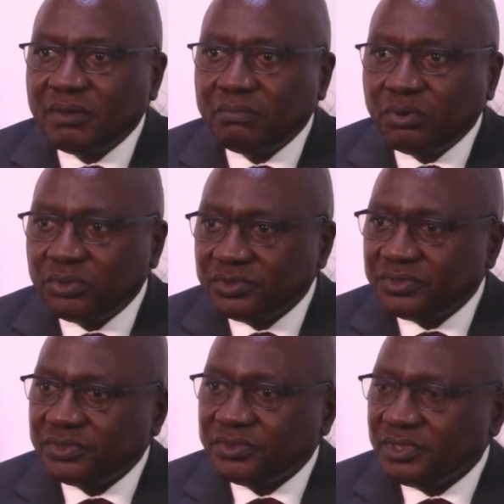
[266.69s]
both
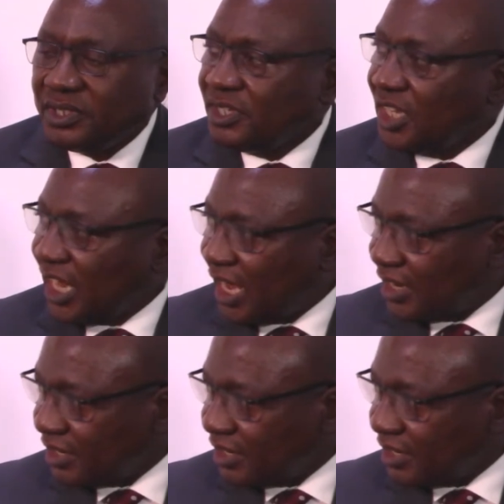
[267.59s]
the e-learning